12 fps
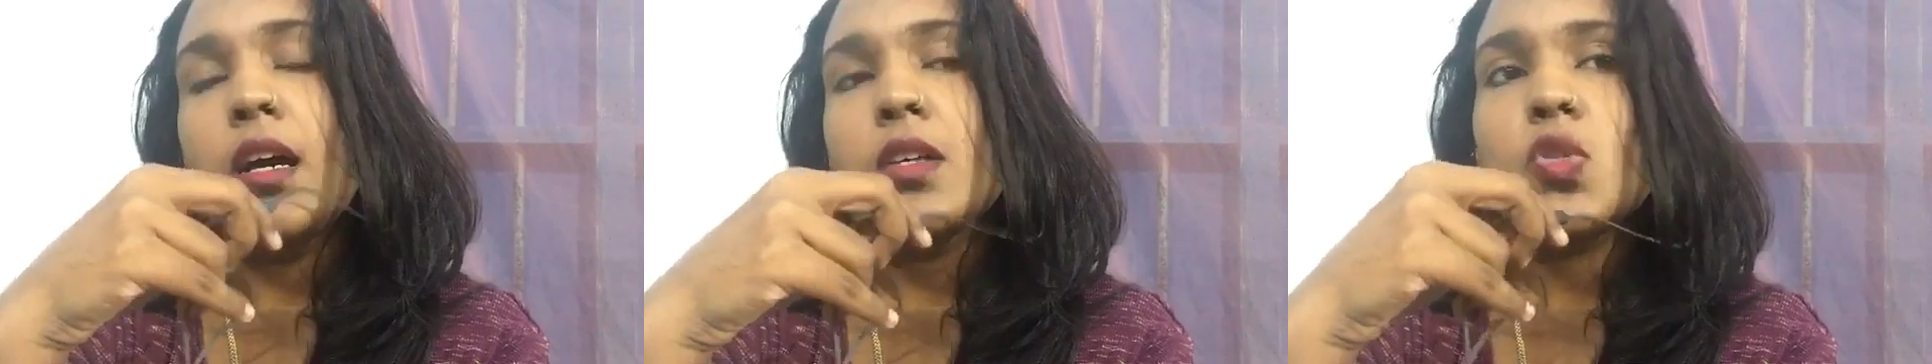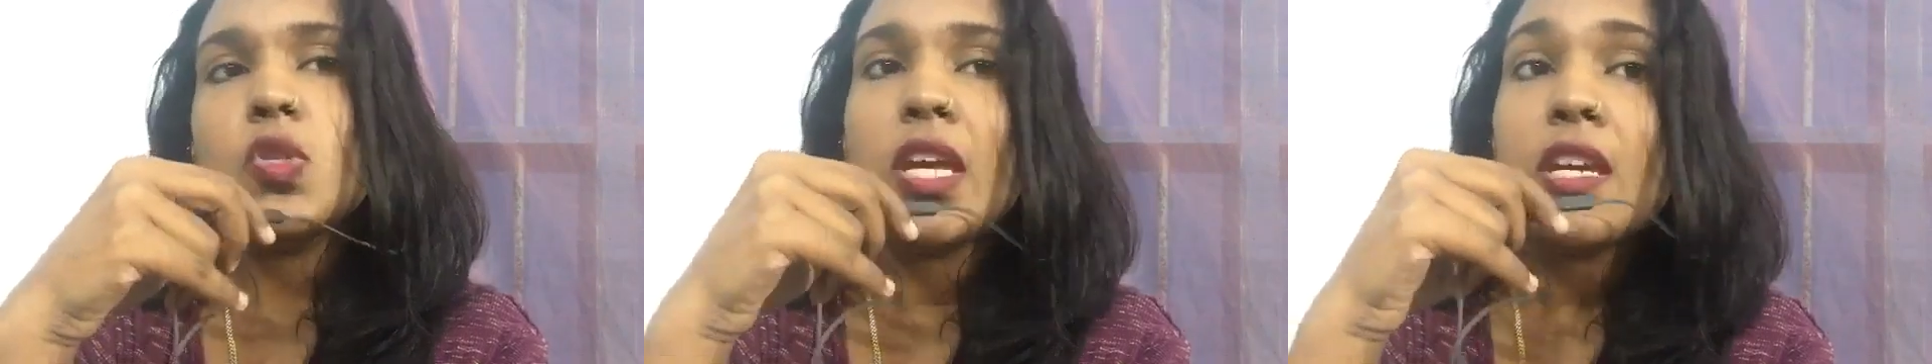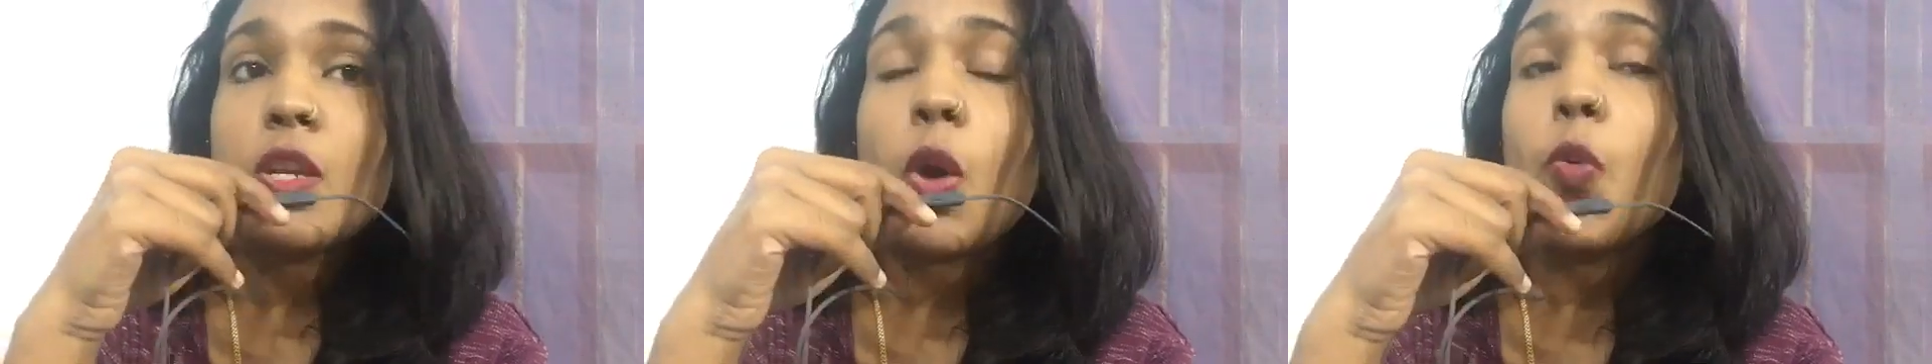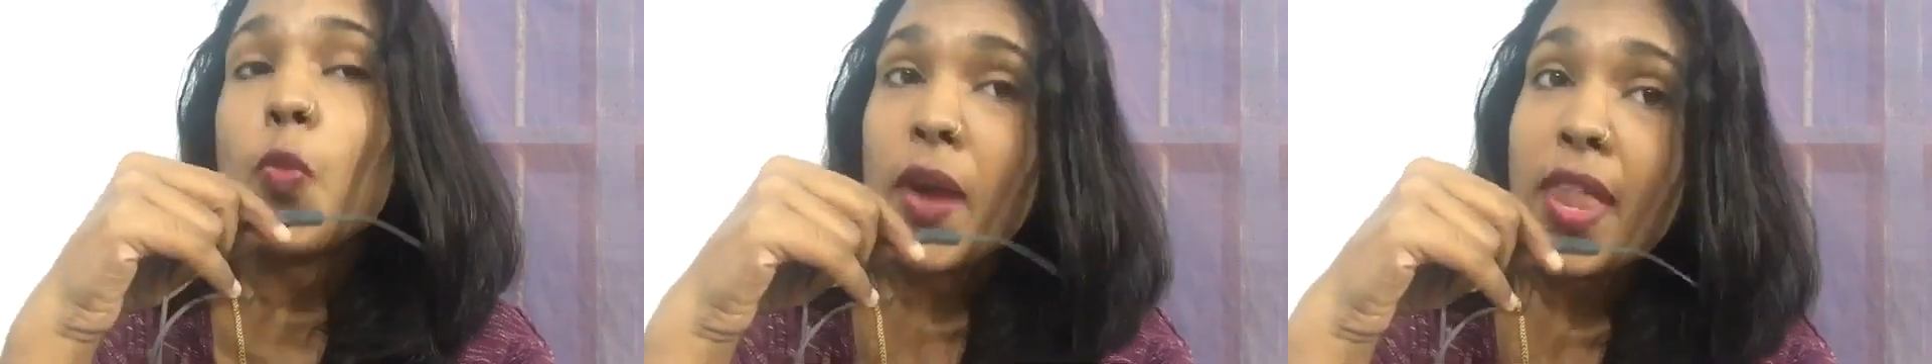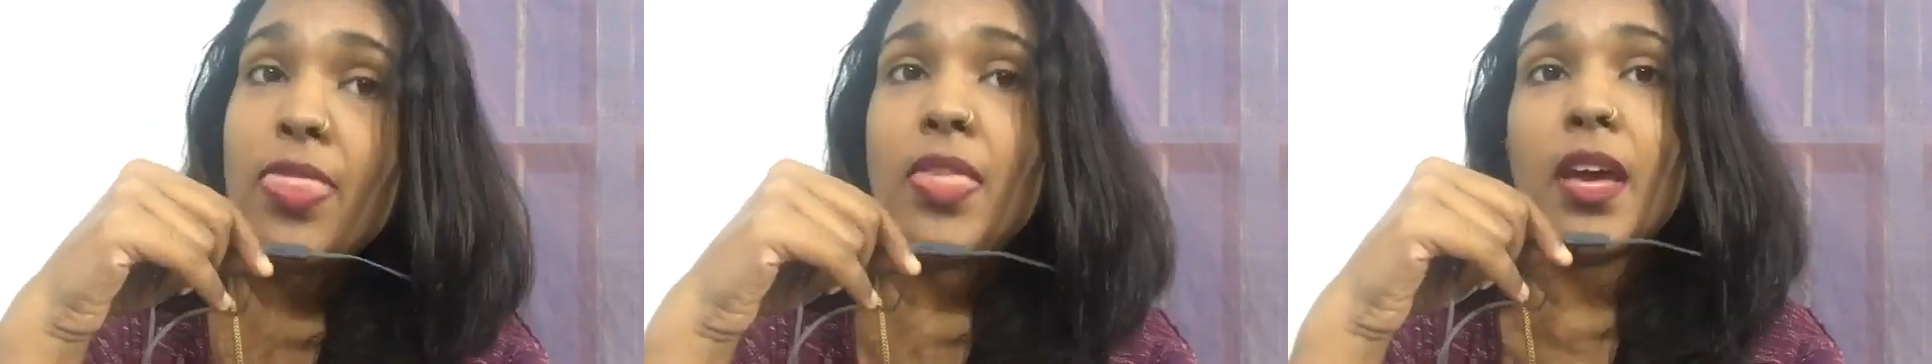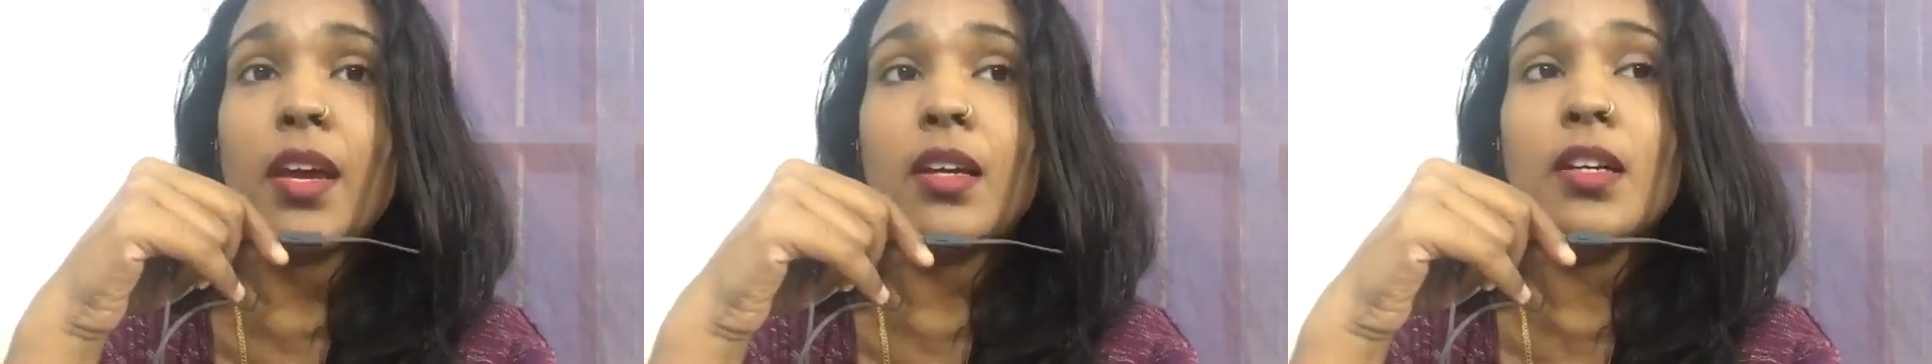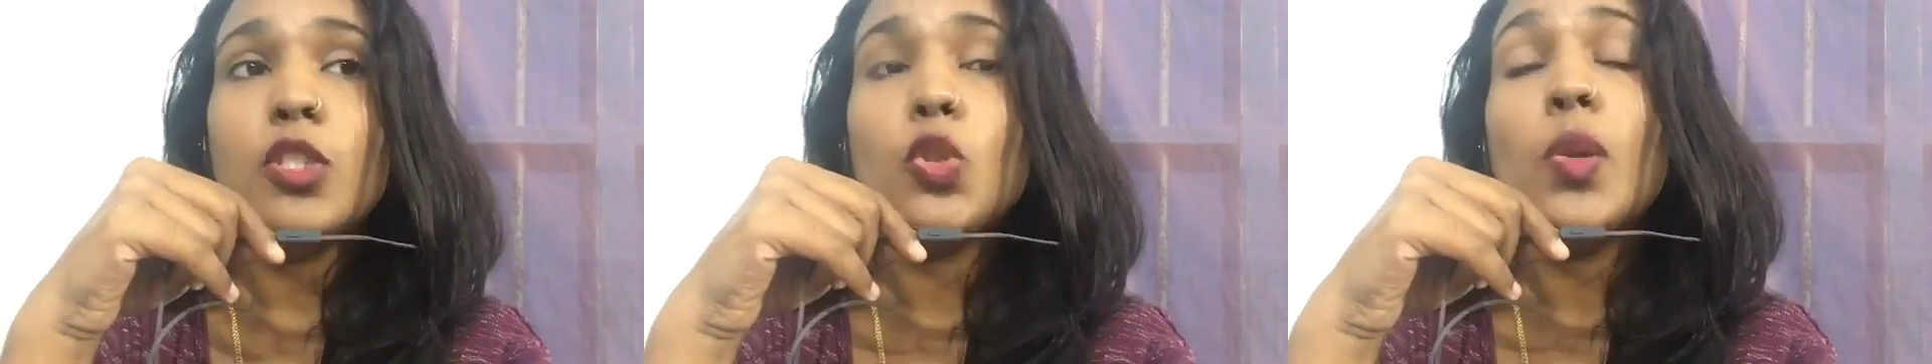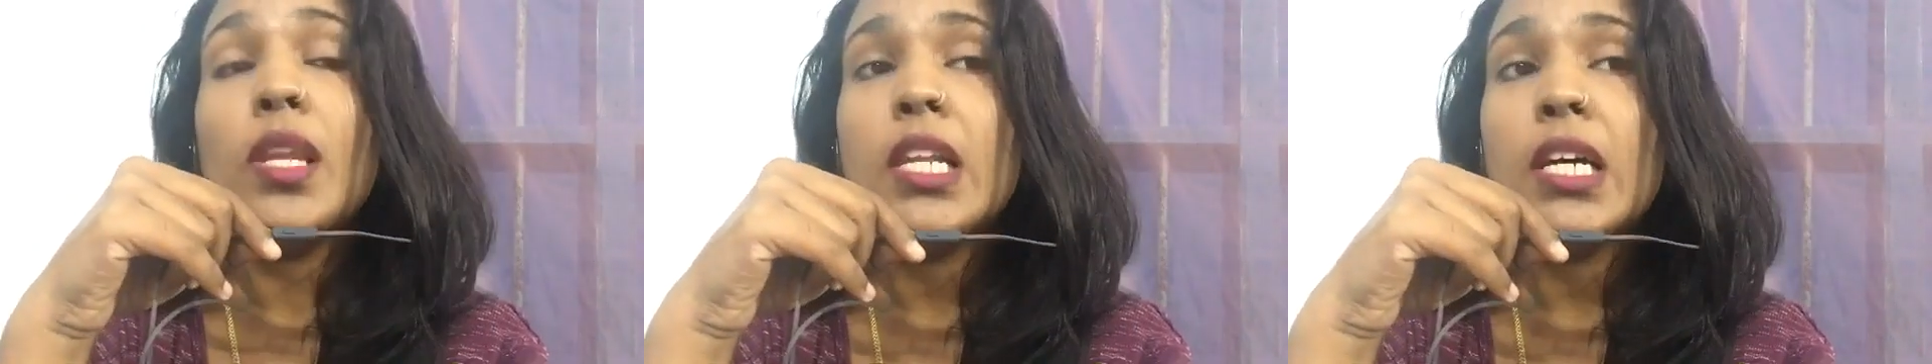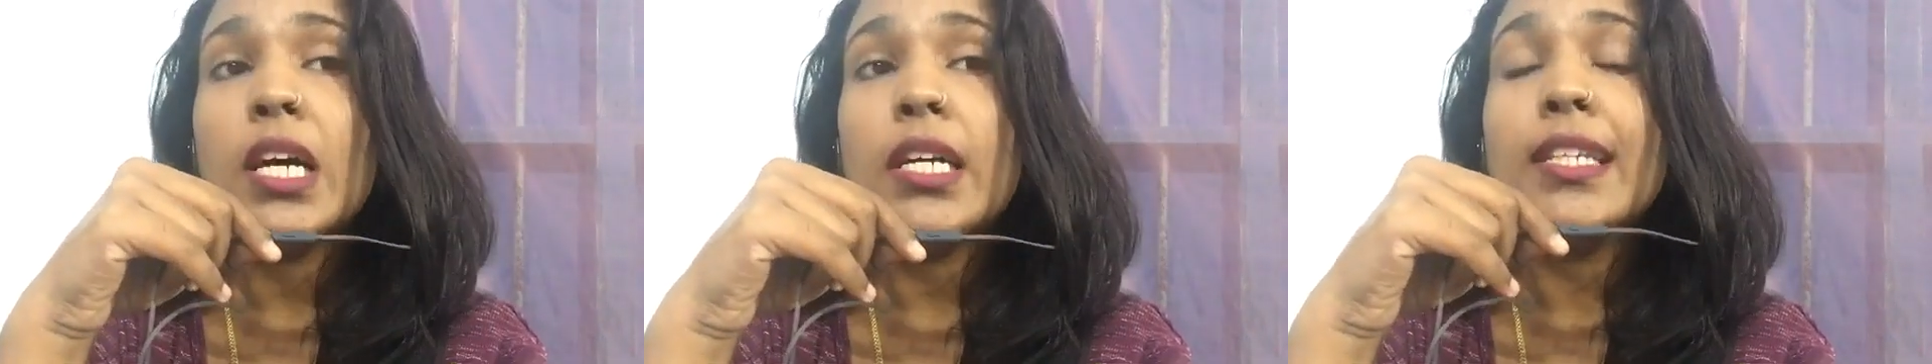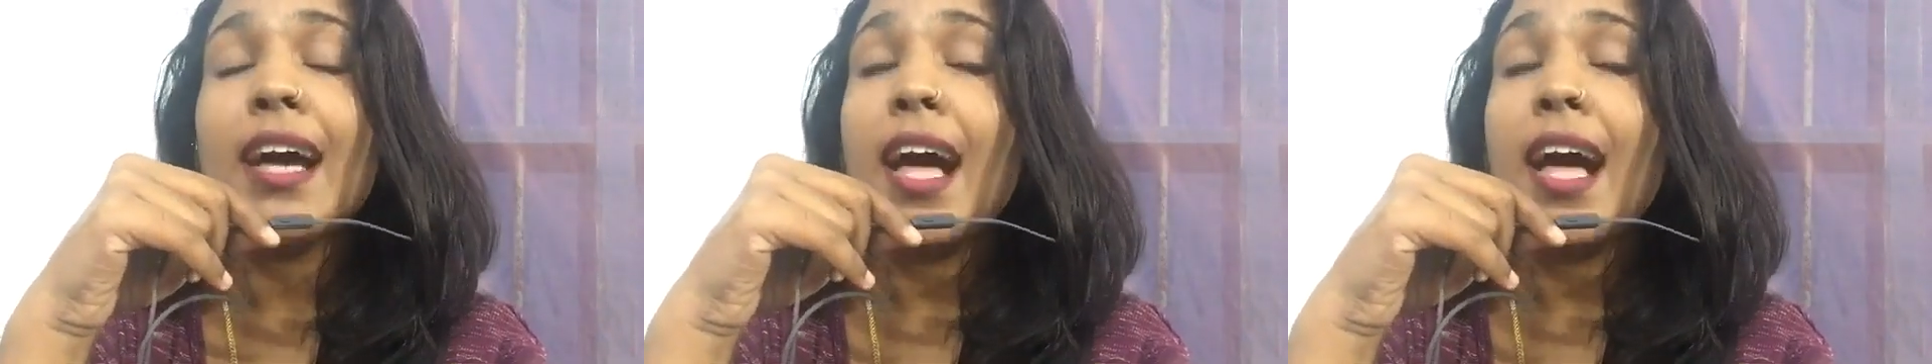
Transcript: Synge went there to learn the